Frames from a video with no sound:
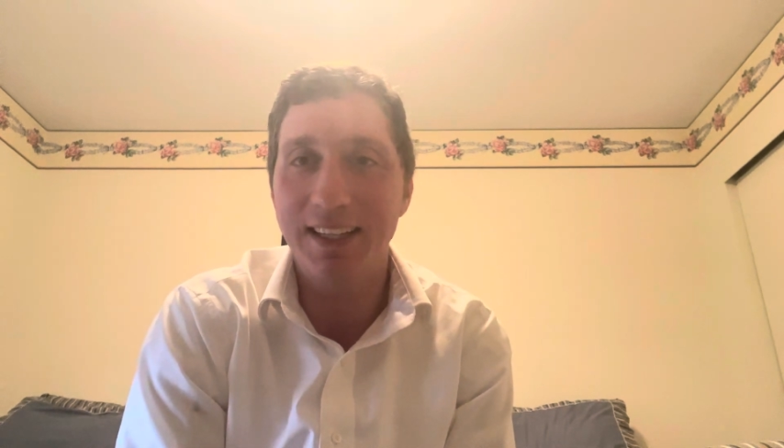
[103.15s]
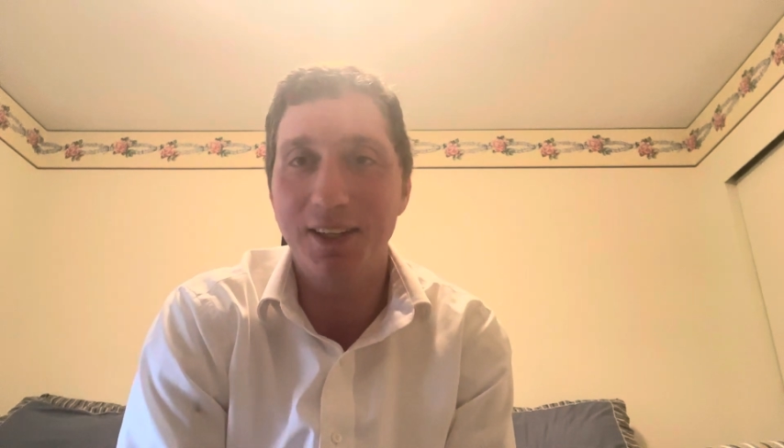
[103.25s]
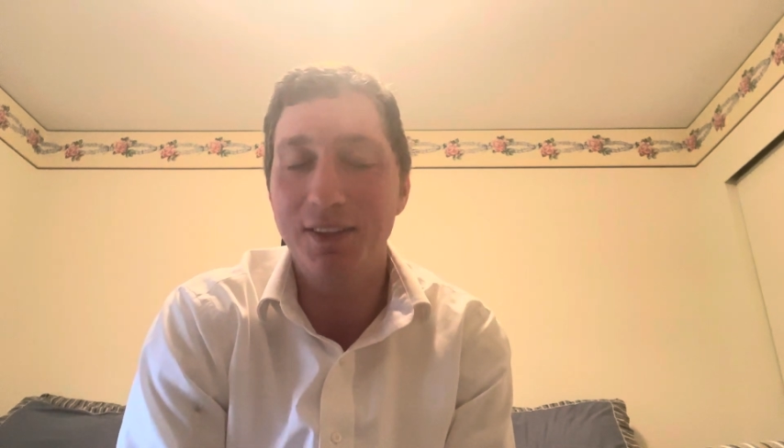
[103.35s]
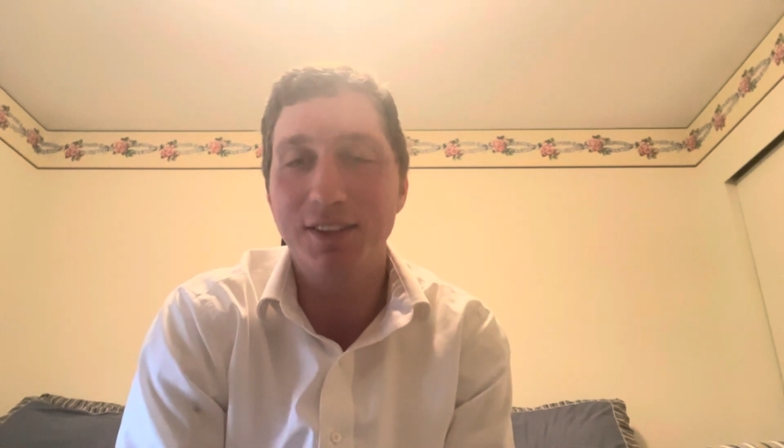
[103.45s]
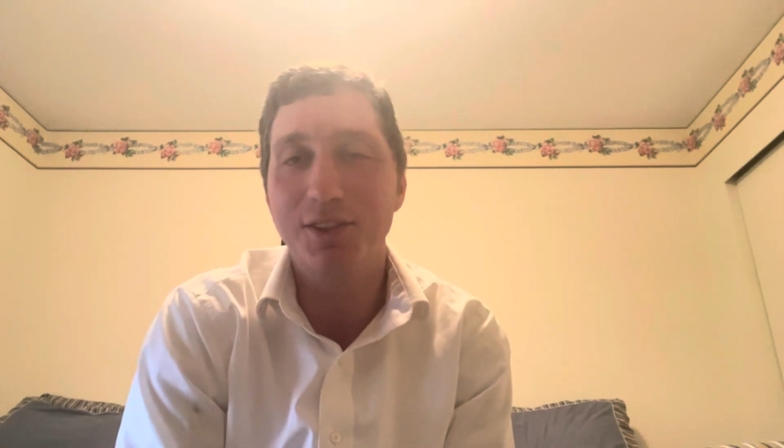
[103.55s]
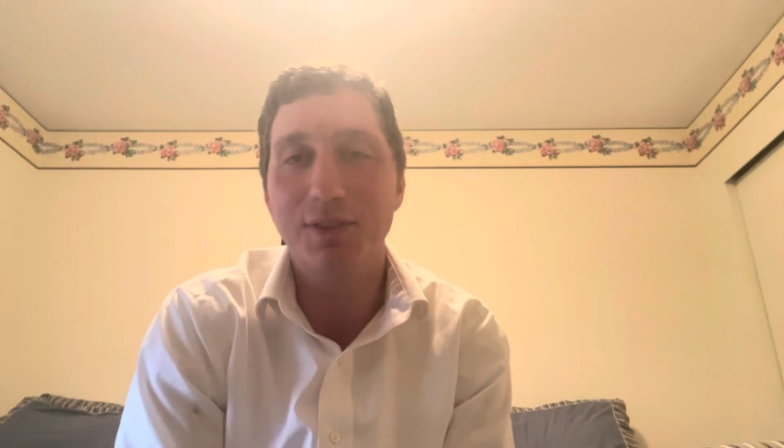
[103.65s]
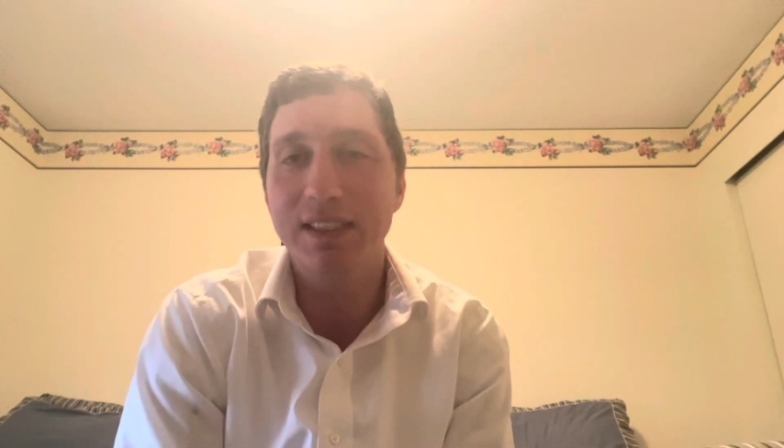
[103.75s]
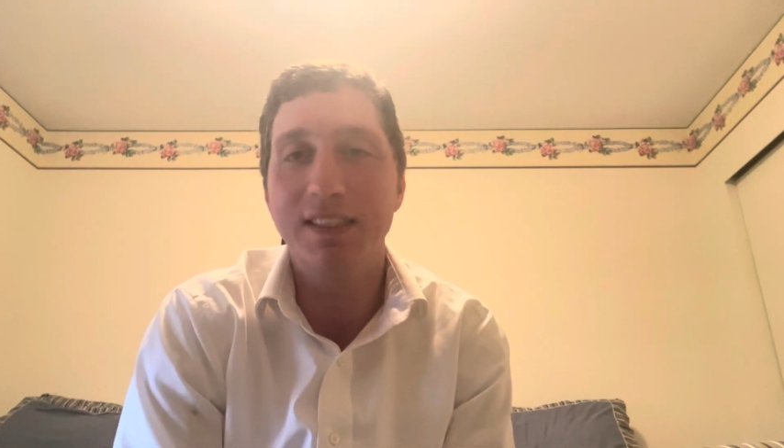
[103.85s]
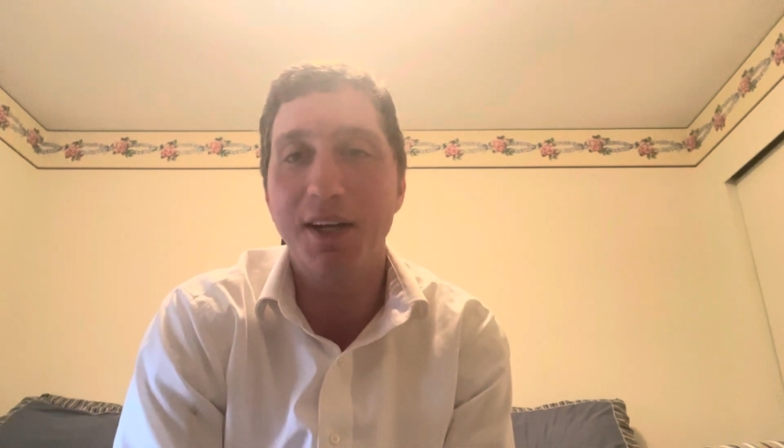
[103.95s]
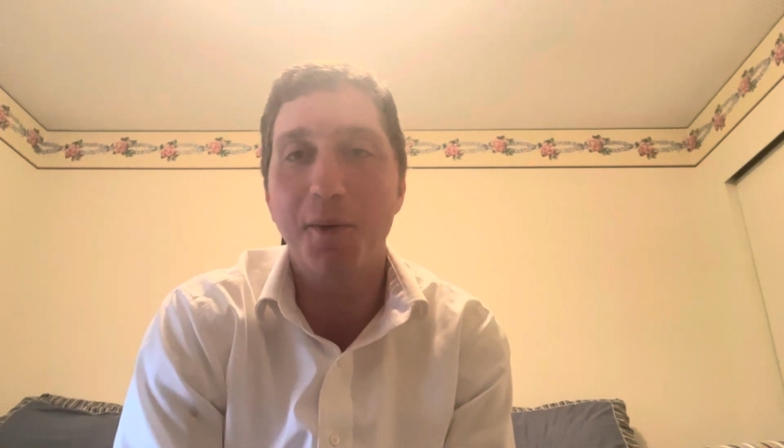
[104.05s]
There's a
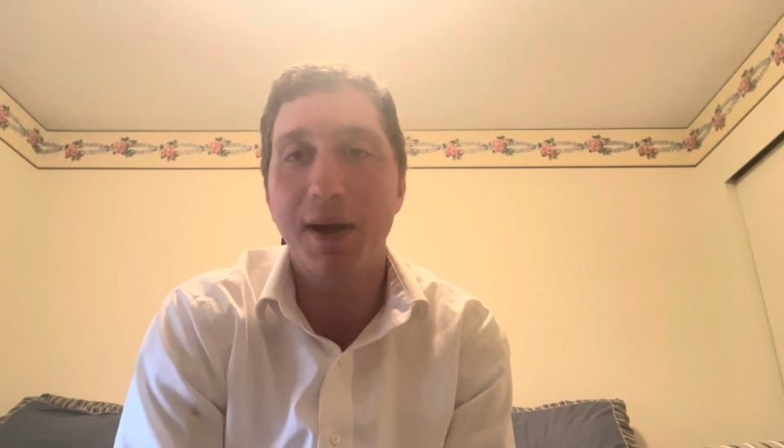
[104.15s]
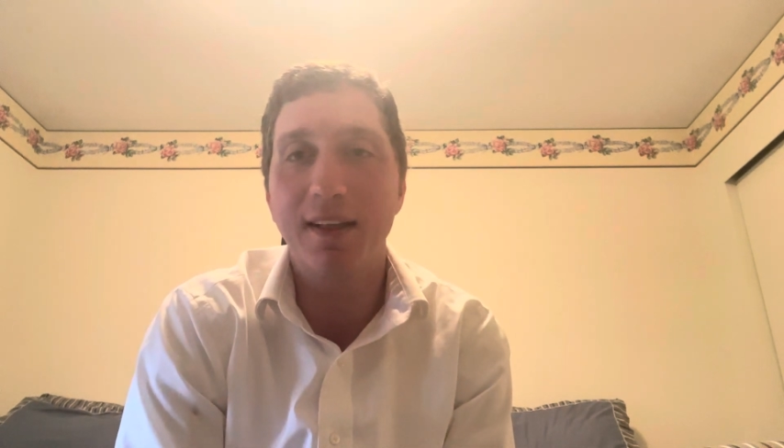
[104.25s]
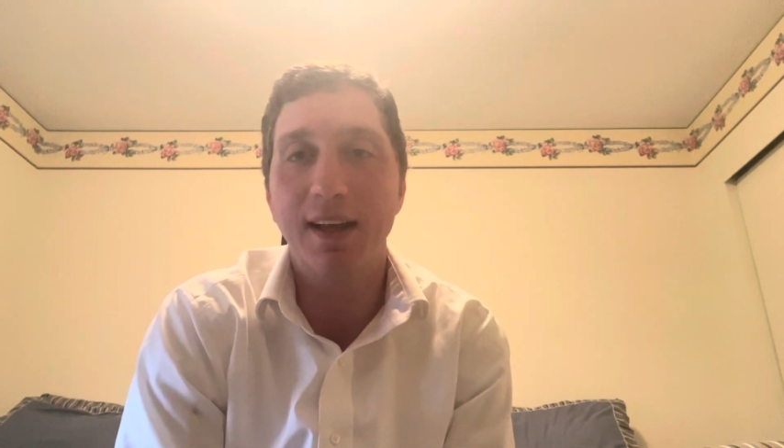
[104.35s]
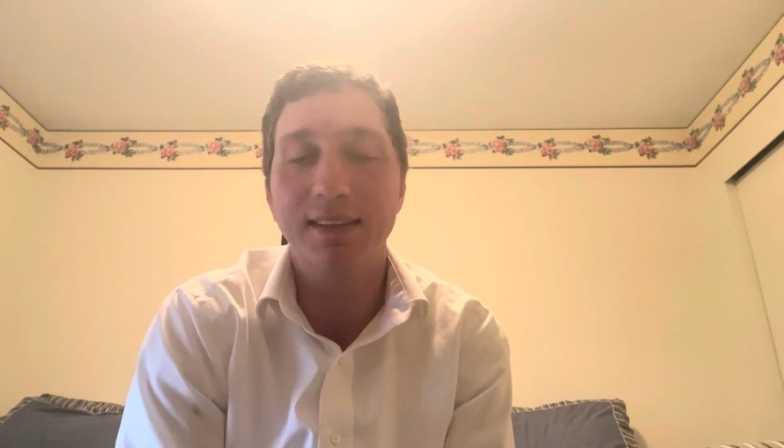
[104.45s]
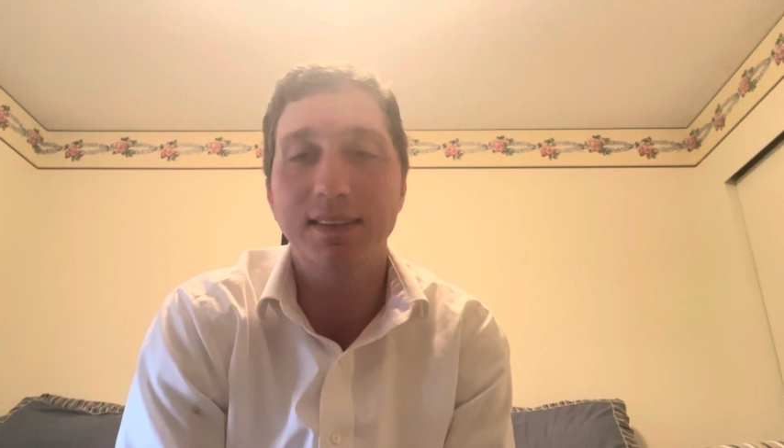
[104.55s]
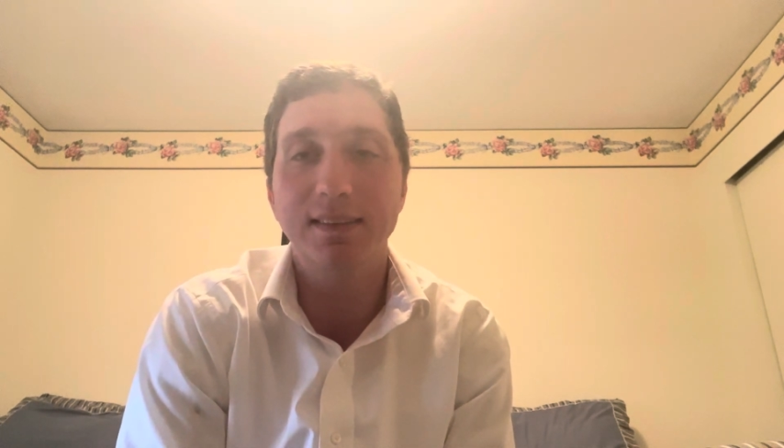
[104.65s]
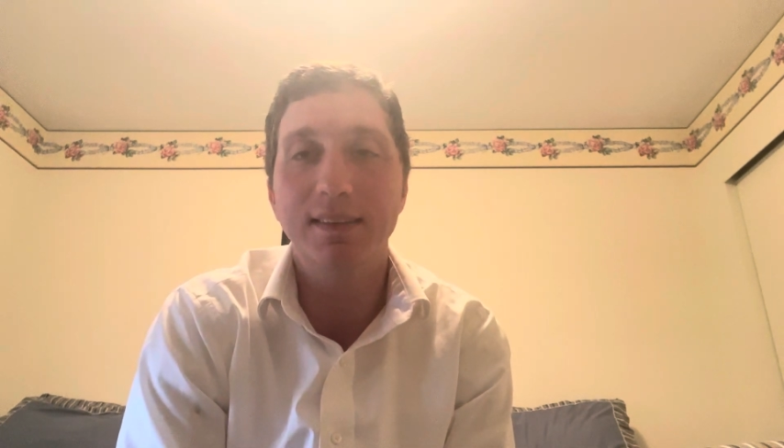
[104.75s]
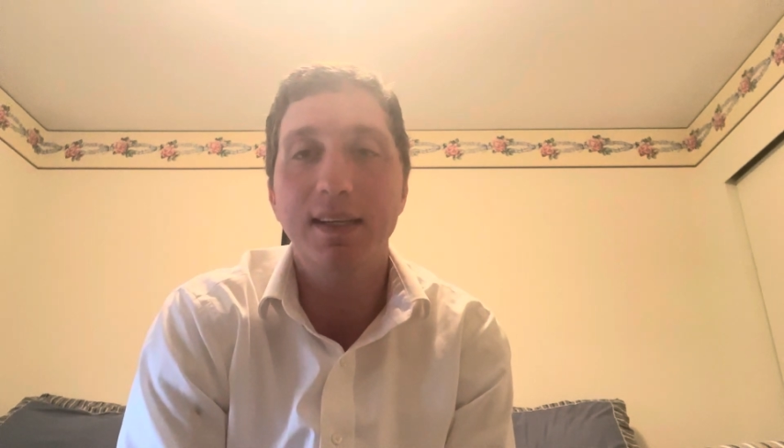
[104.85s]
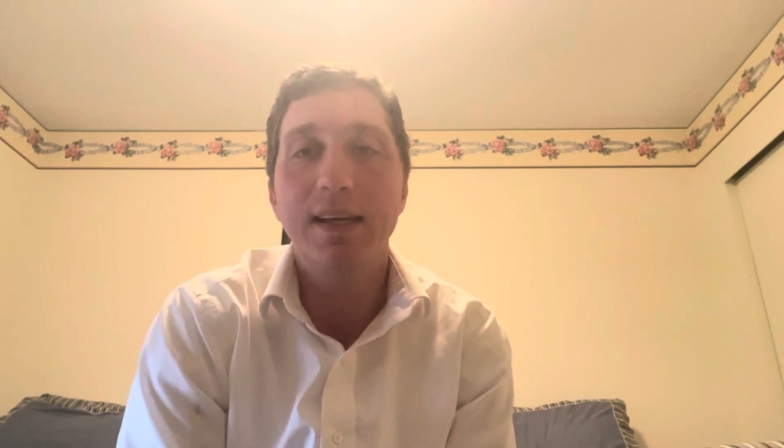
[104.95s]
reason there are weight classes.